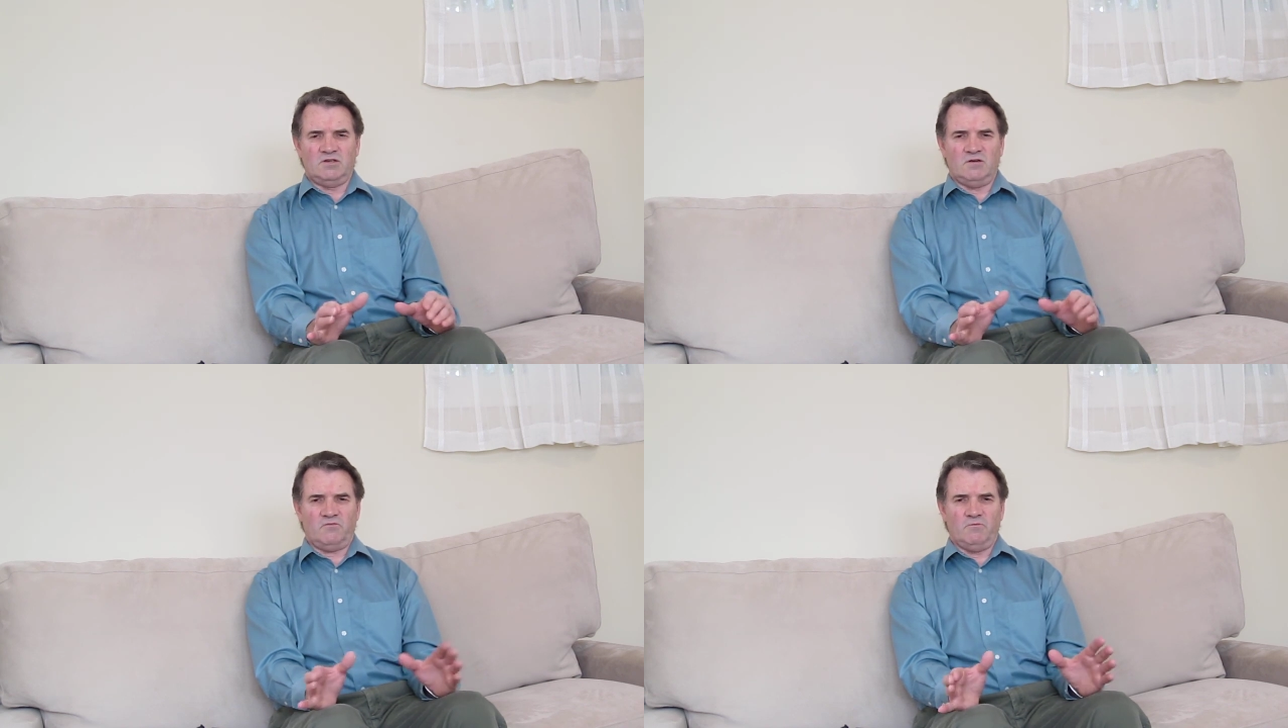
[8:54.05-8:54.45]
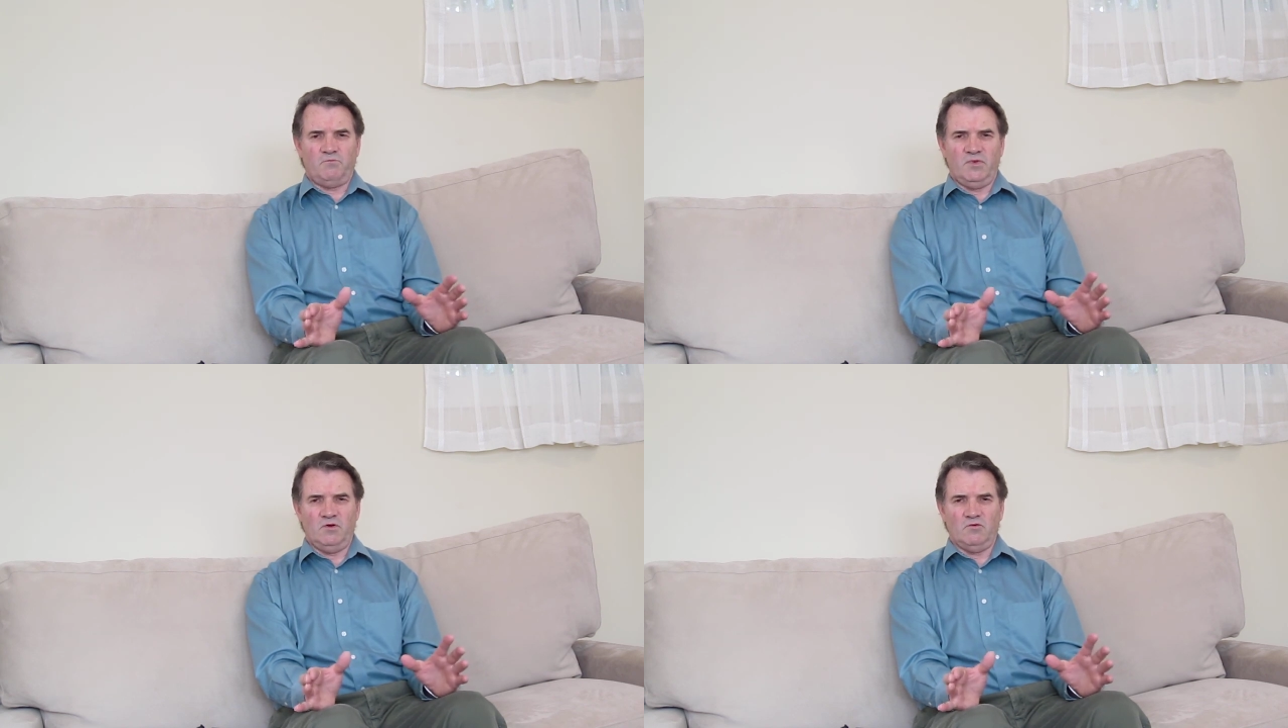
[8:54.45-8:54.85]
different
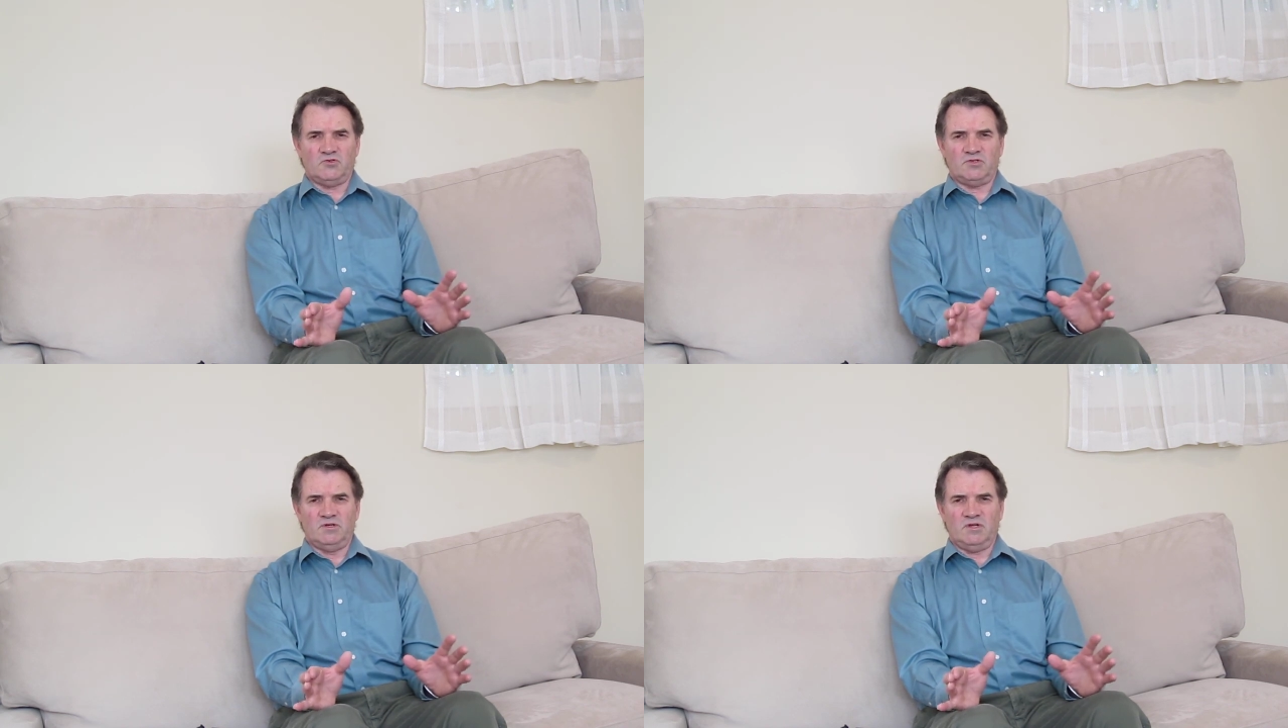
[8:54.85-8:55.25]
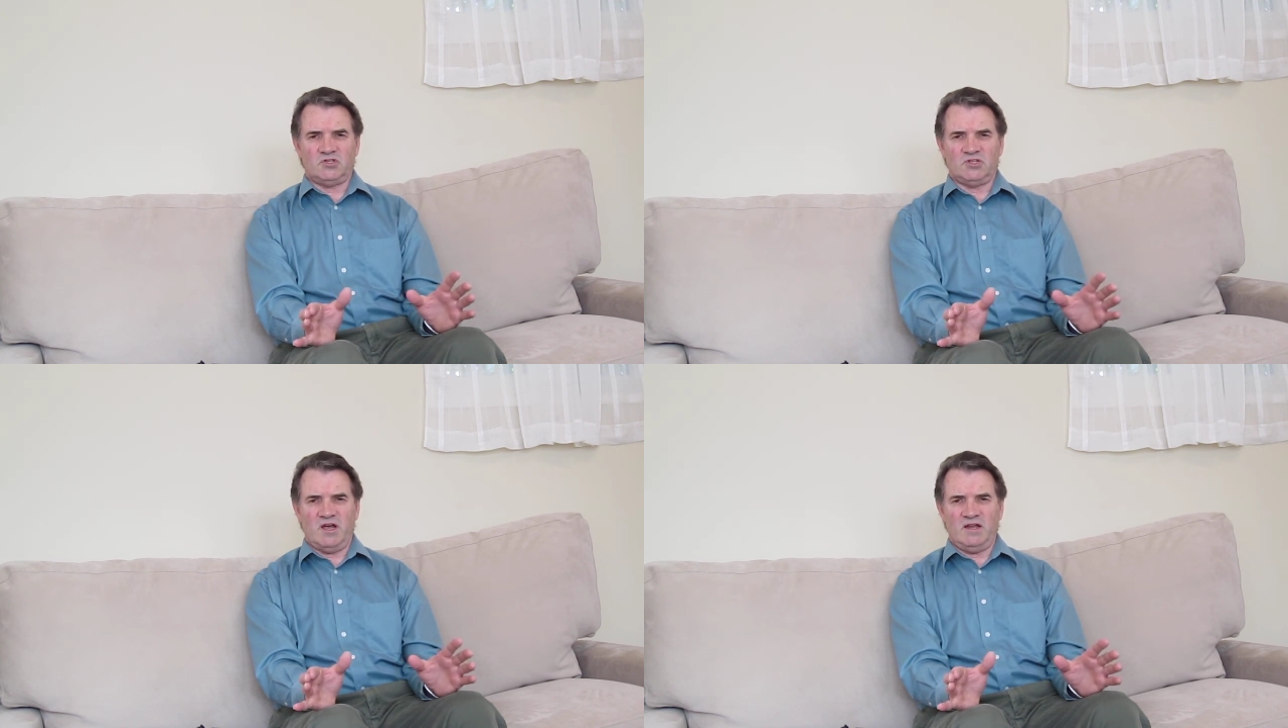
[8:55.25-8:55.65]
bills and
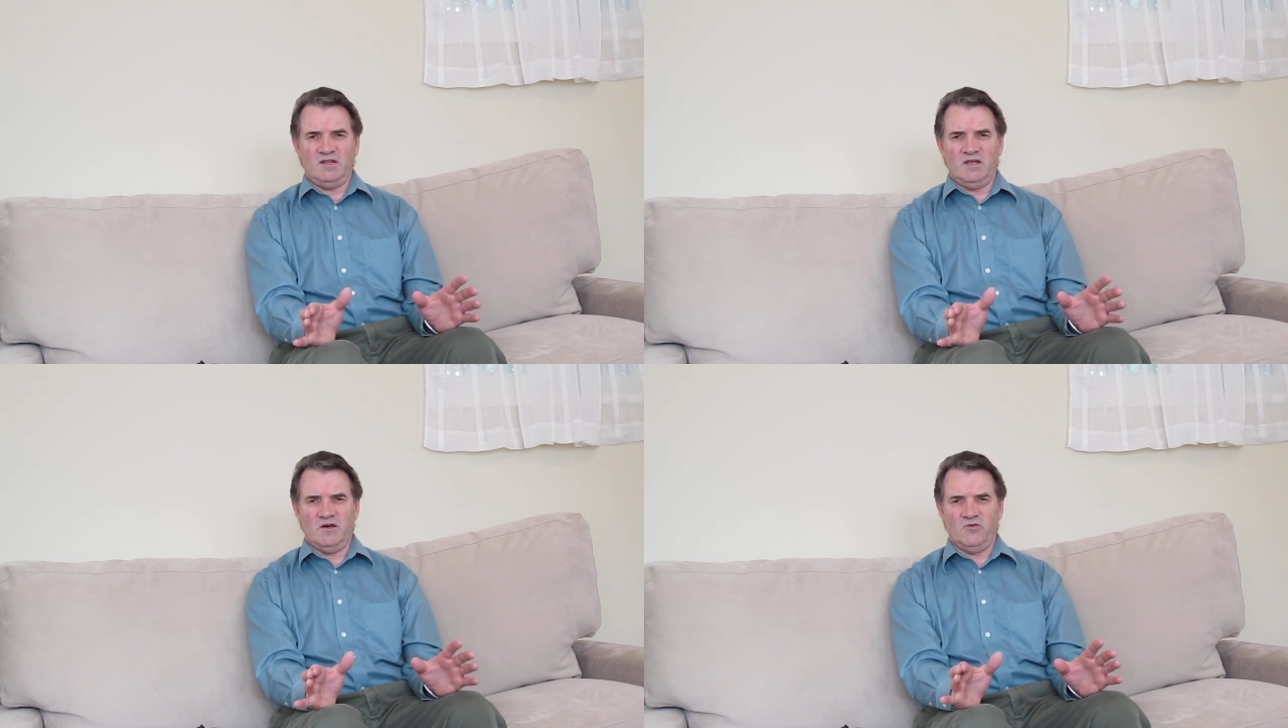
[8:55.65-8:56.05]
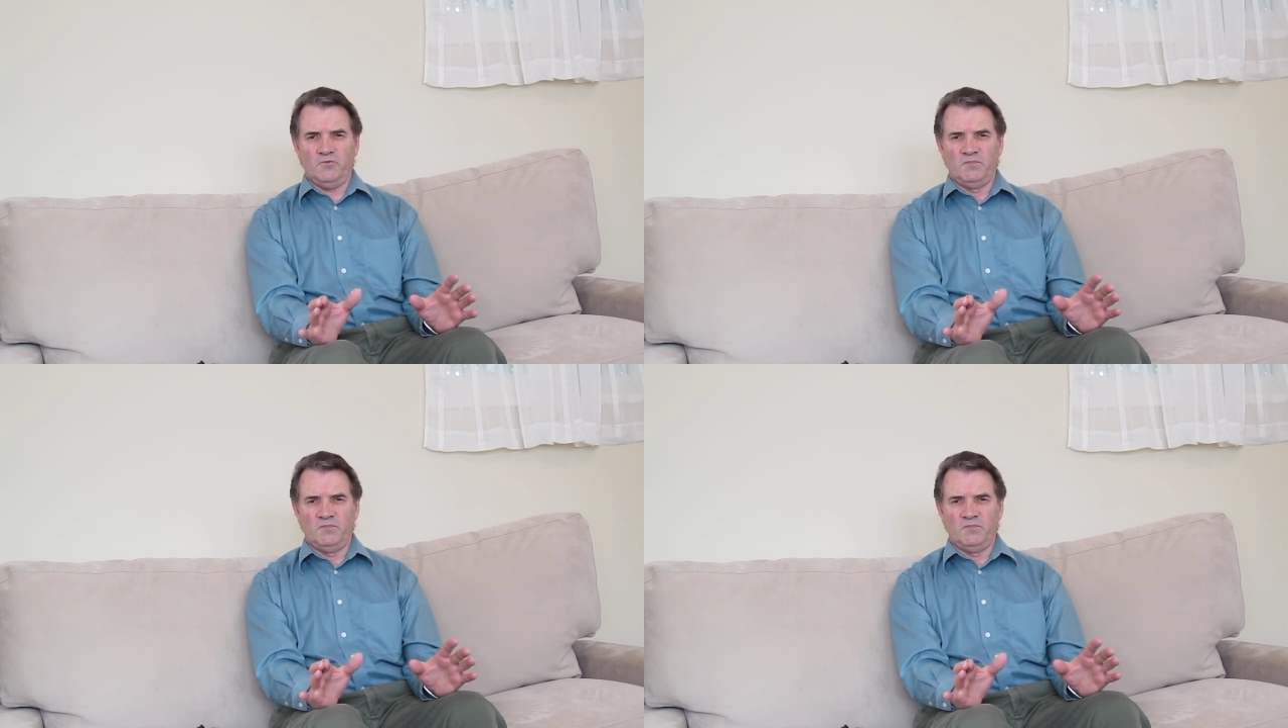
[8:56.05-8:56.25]
this, that, and the other.